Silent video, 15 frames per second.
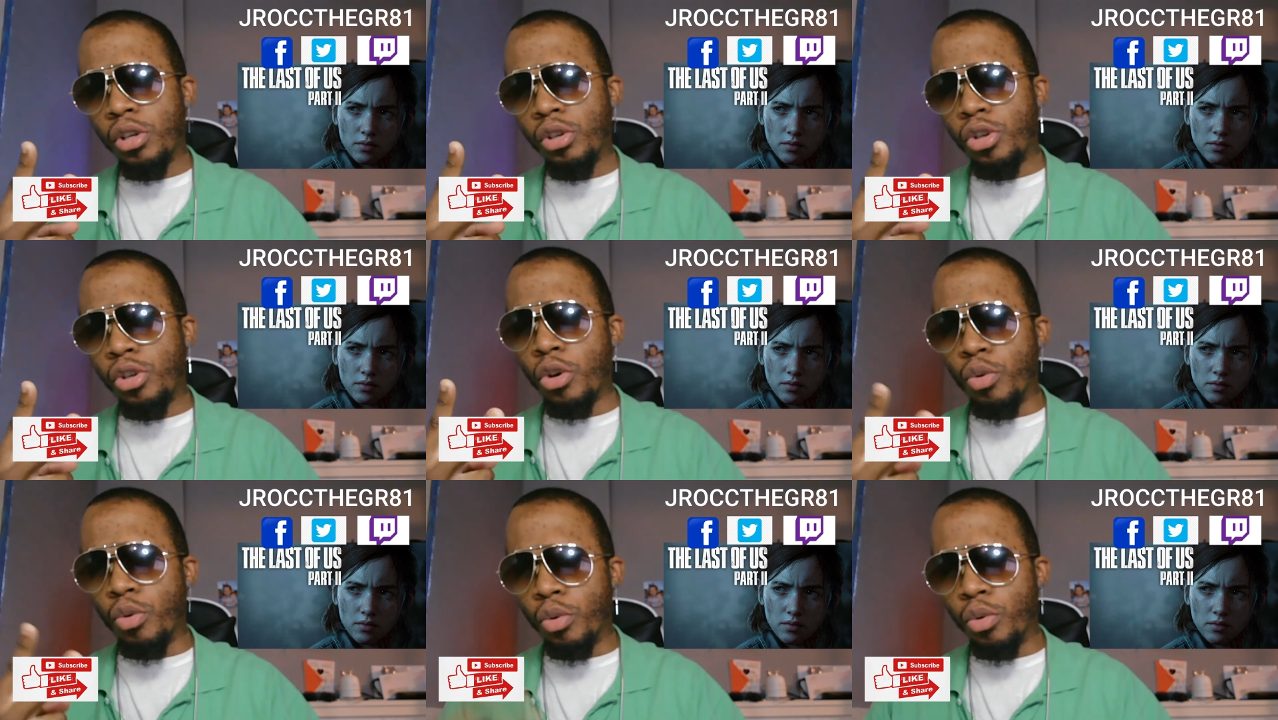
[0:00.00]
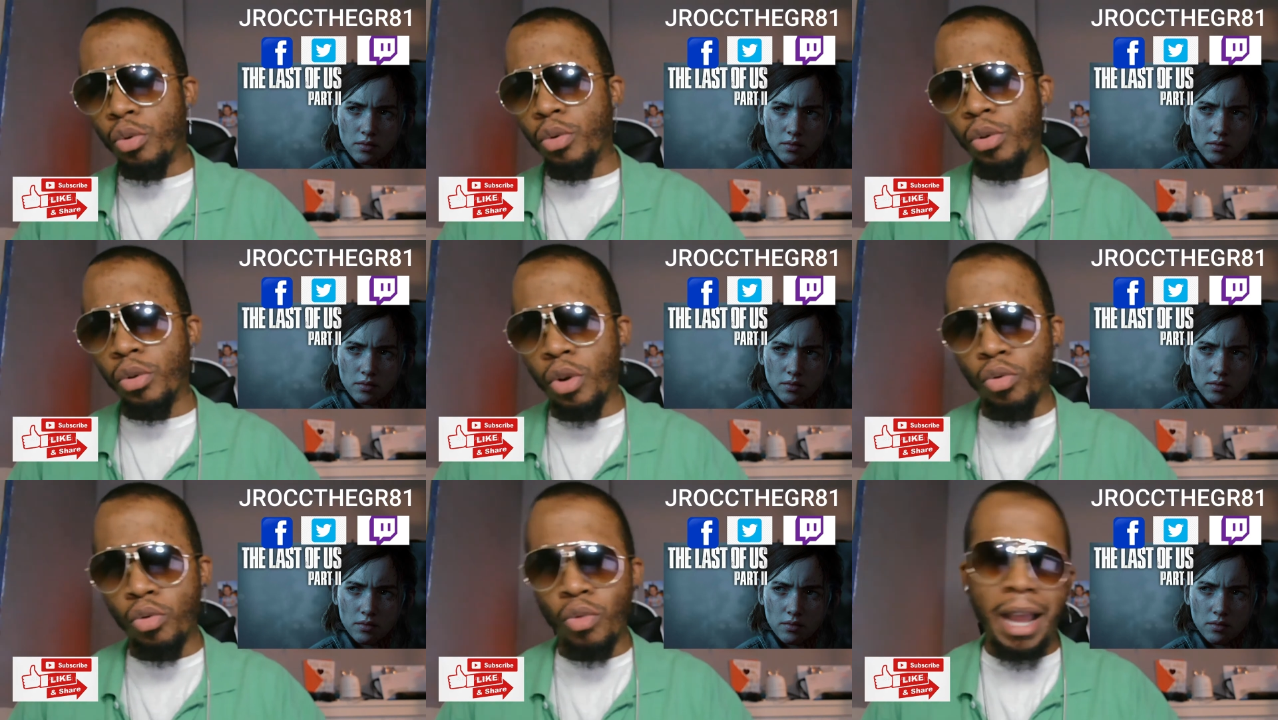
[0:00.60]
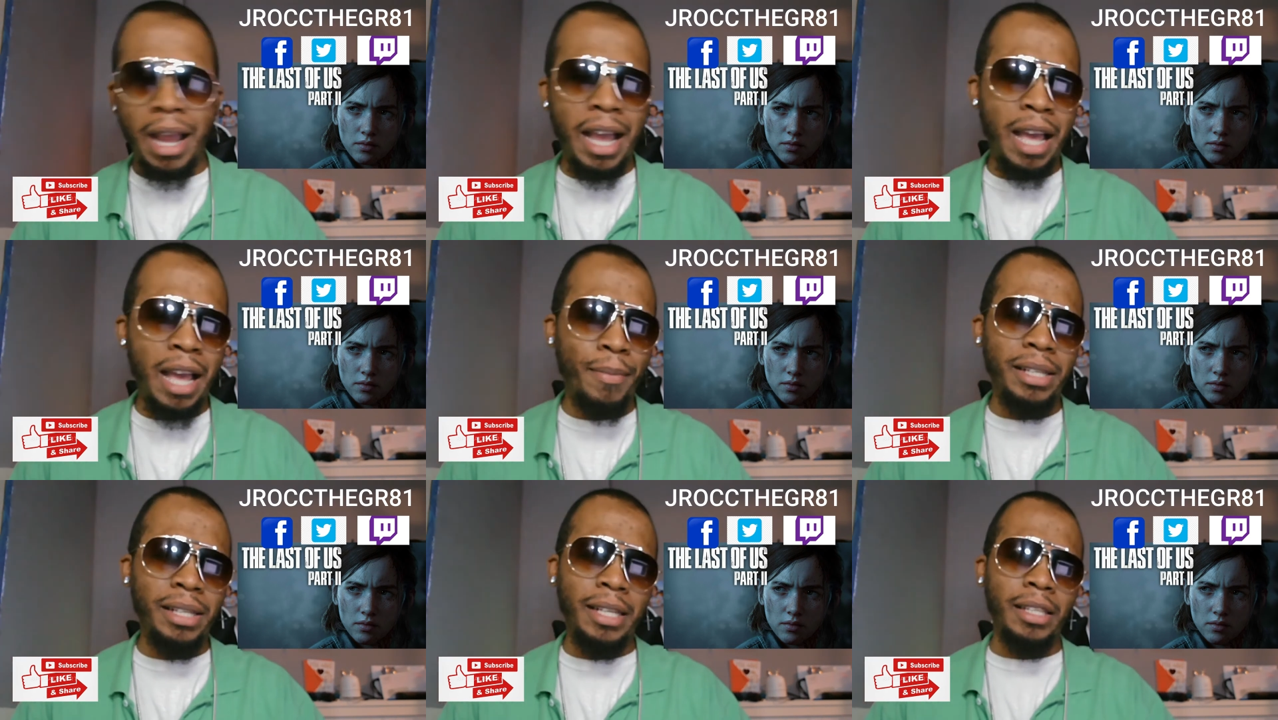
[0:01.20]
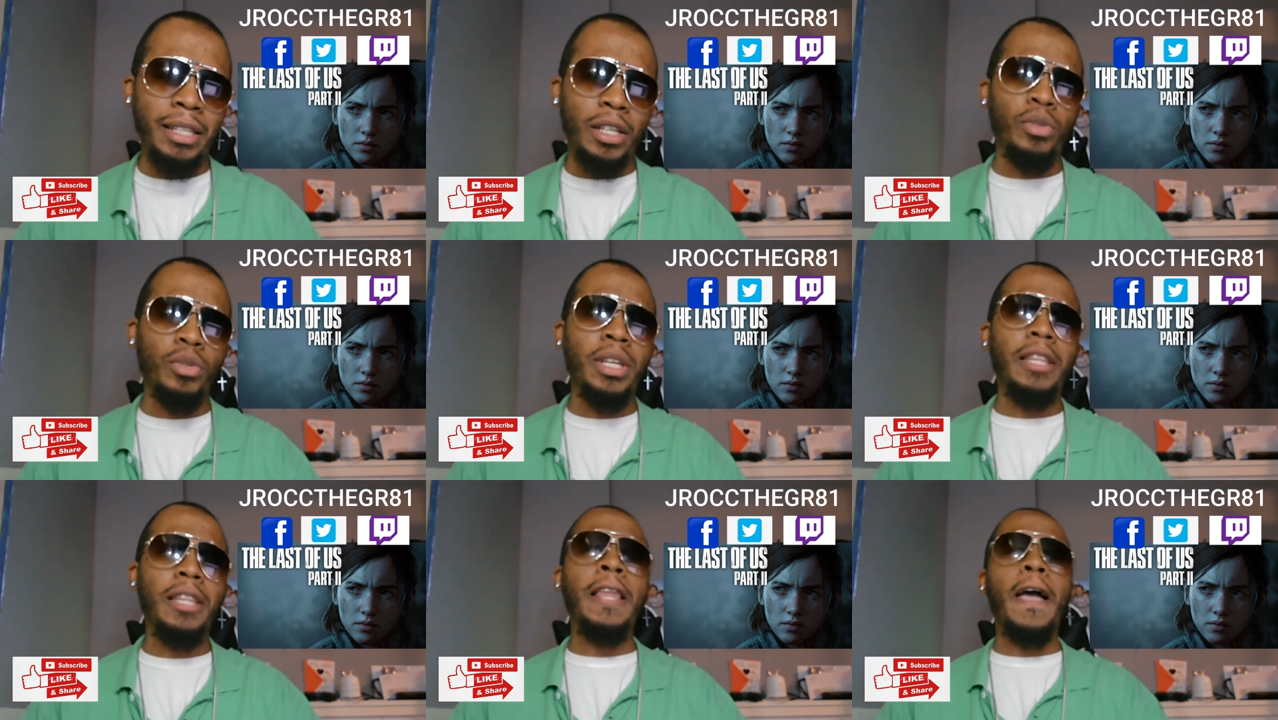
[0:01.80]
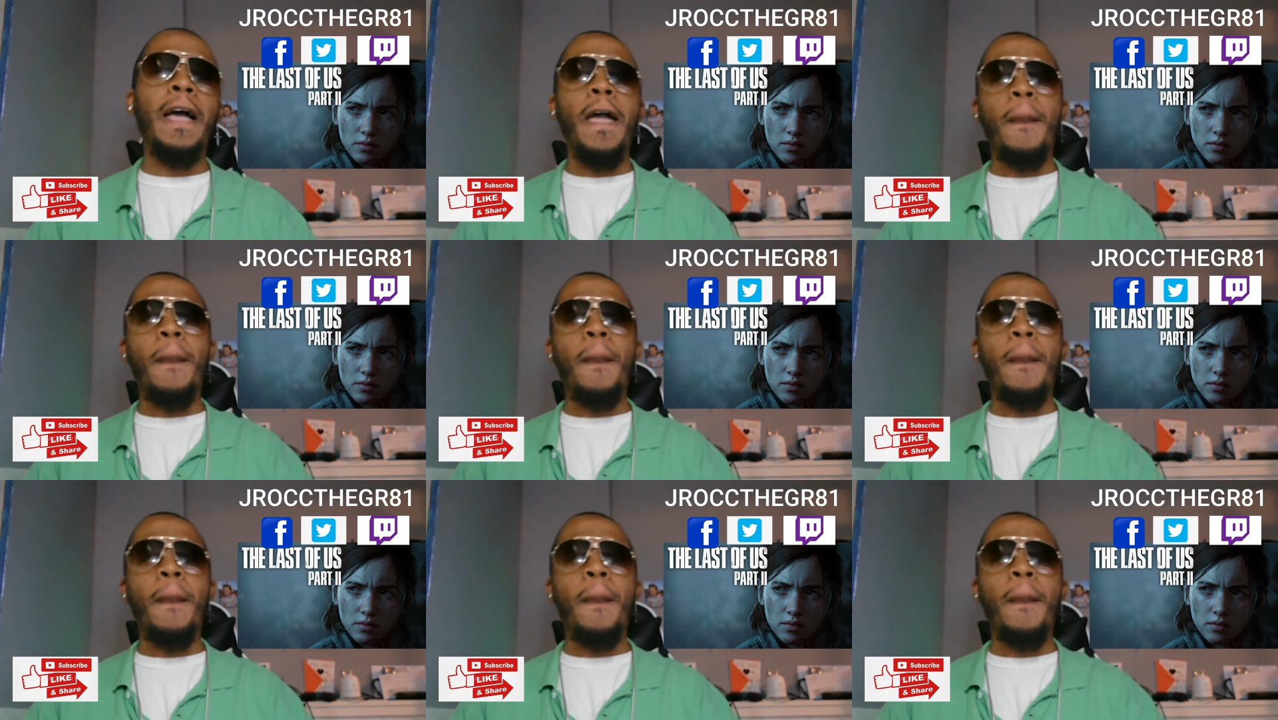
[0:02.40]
Speaker 1: 2. No rhyme intended on that line.